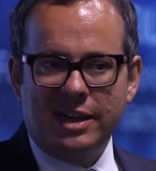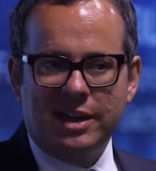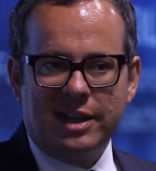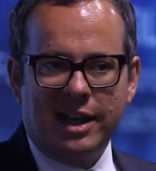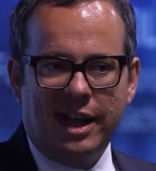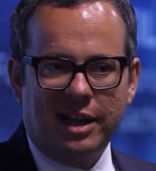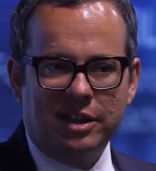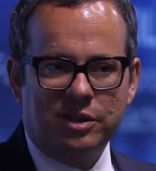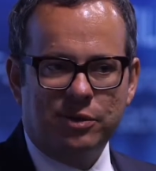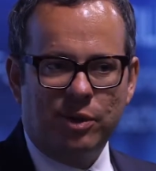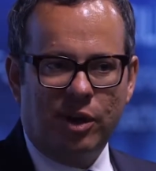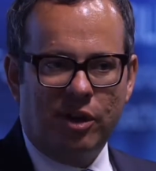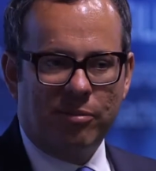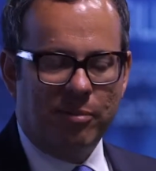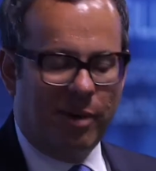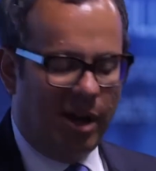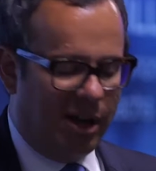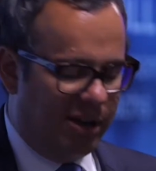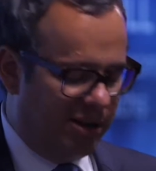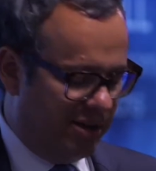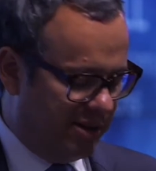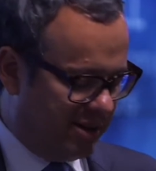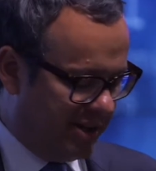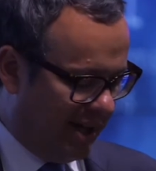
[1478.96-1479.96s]
take the next 12
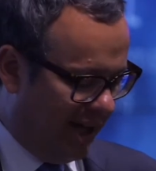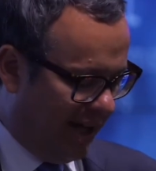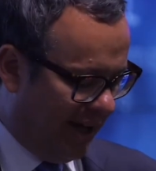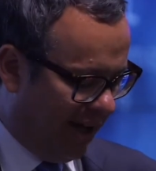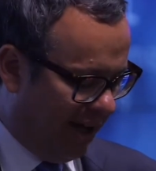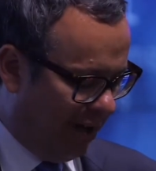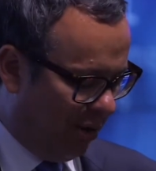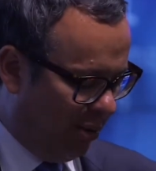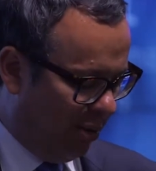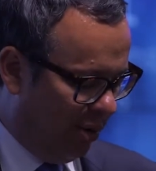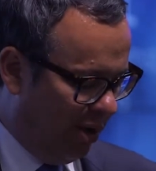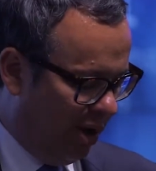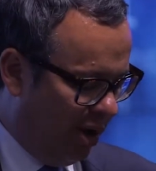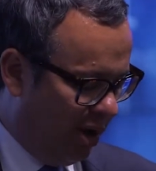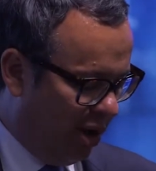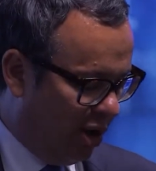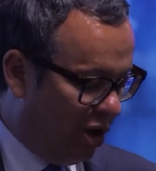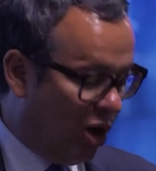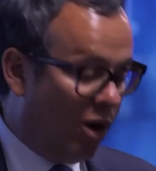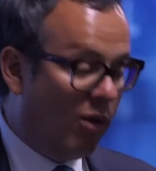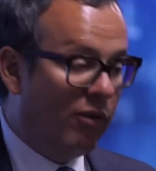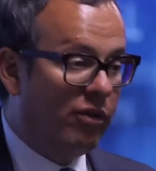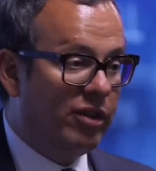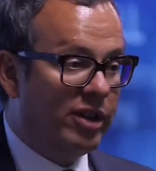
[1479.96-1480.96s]
months, how
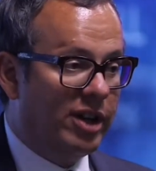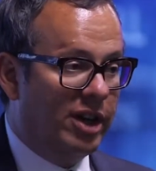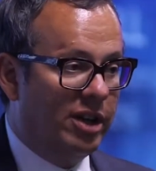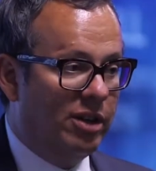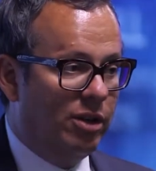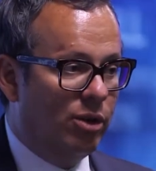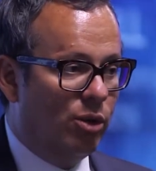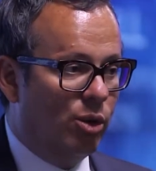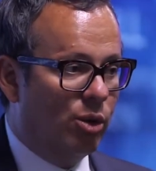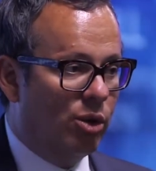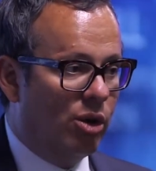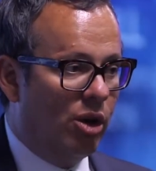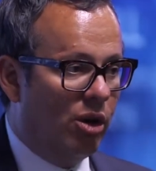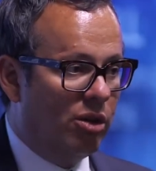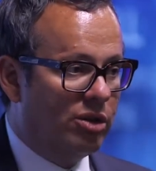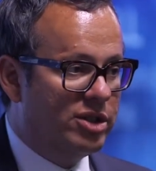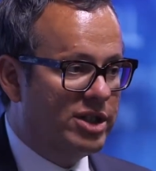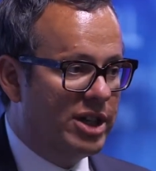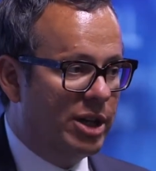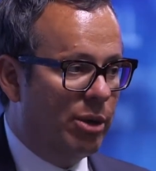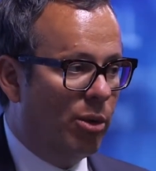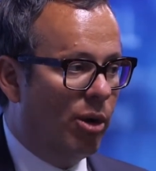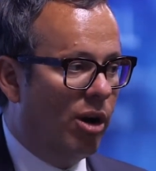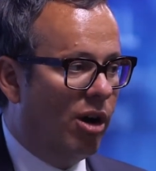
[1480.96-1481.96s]
confident or
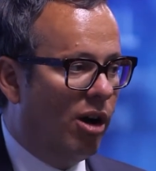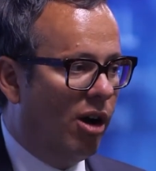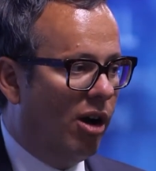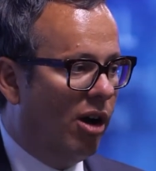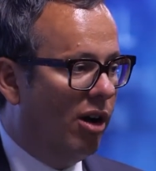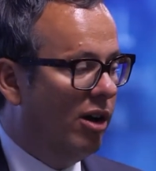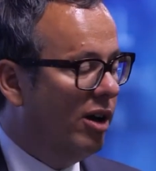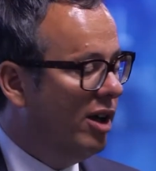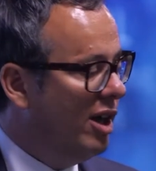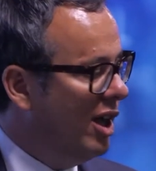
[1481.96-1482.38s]
not you are